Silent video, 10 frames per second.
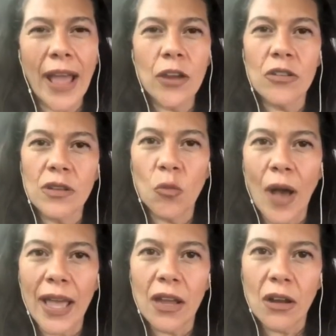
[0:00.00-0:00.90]
Why
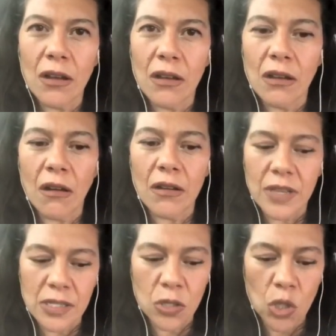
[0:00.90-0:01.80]

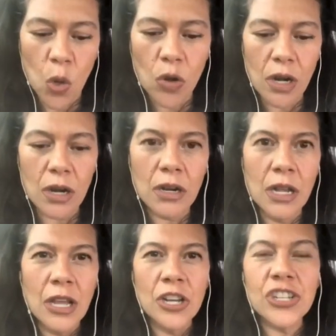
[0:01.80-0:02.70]
are these lower